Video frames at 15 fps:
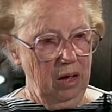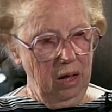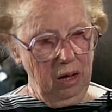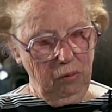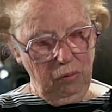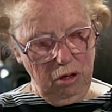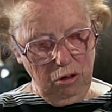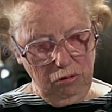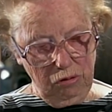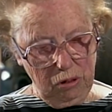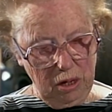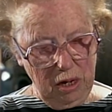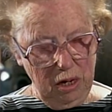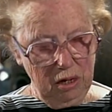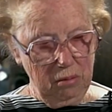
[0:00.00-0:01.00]
And we used to
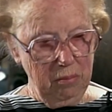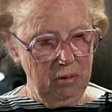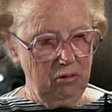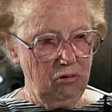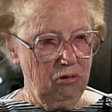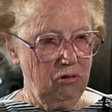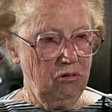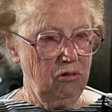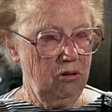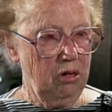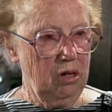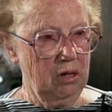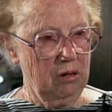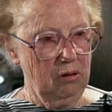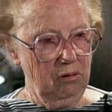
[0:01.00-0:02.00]
kid Mr.
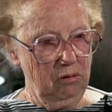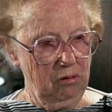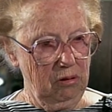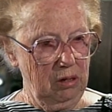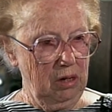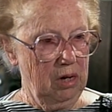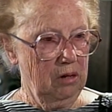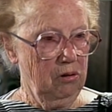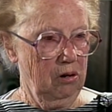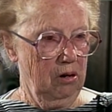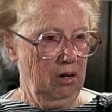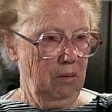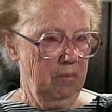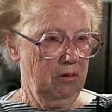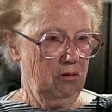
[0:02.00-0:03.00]
Seals, the
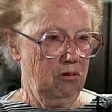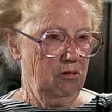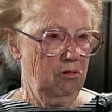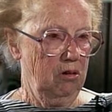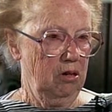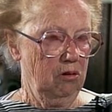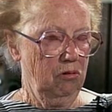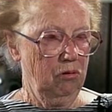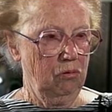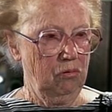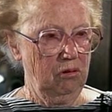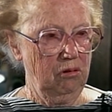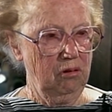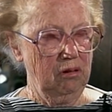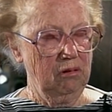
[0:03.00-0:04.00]
elderly Mr. Seals, who
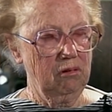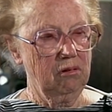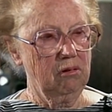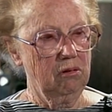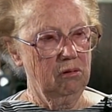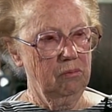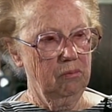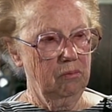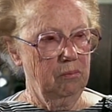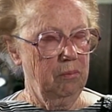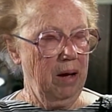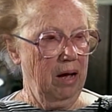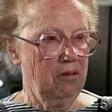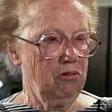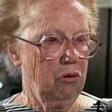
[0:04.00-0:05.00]
has since
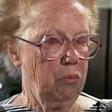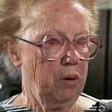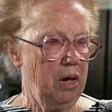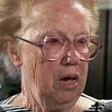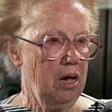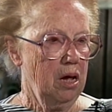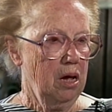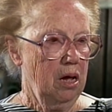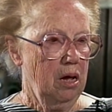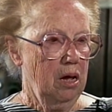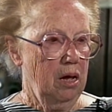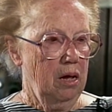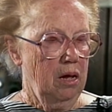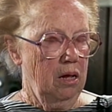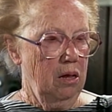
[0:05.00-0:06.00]
passed away,
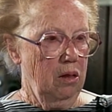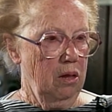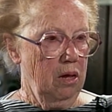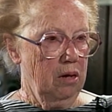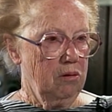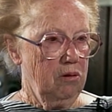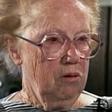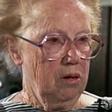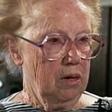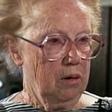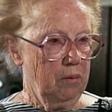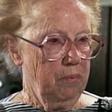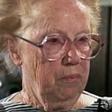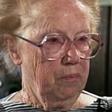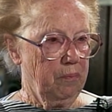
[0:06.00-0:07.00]

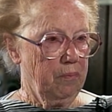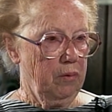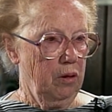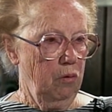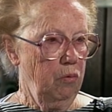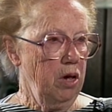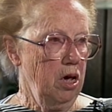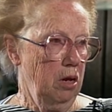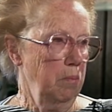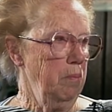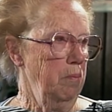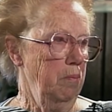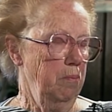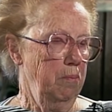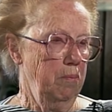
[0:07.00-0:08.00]
that we had
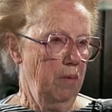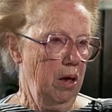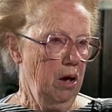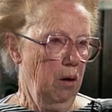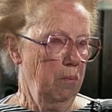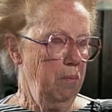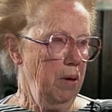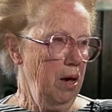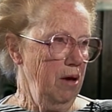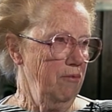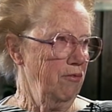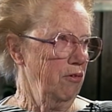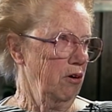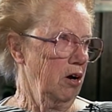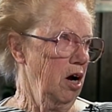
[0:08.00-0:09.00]
helped pay
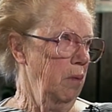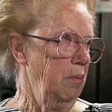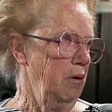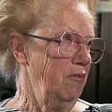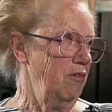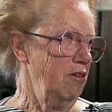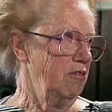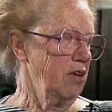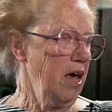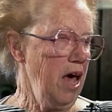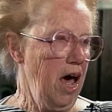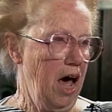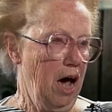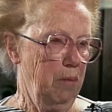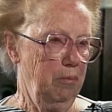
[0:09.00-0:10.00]
for a couple of his
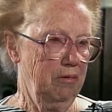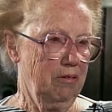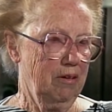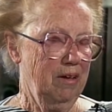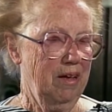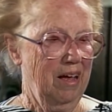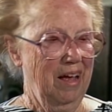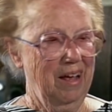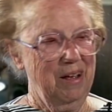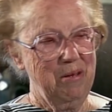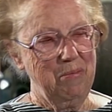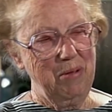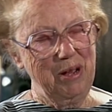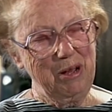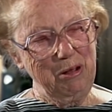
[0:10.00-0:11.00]
caps
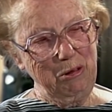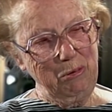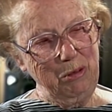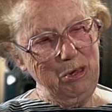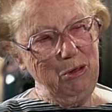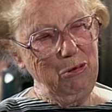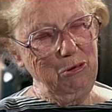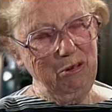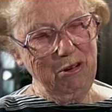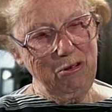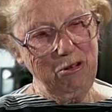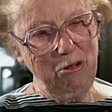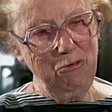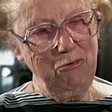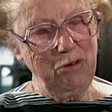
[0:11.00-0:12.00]
because we use it
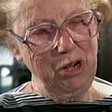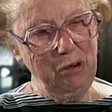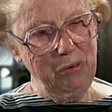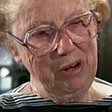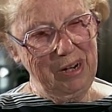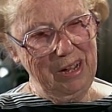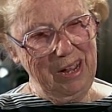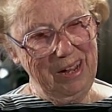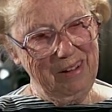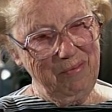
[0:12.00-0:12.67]
so frequently.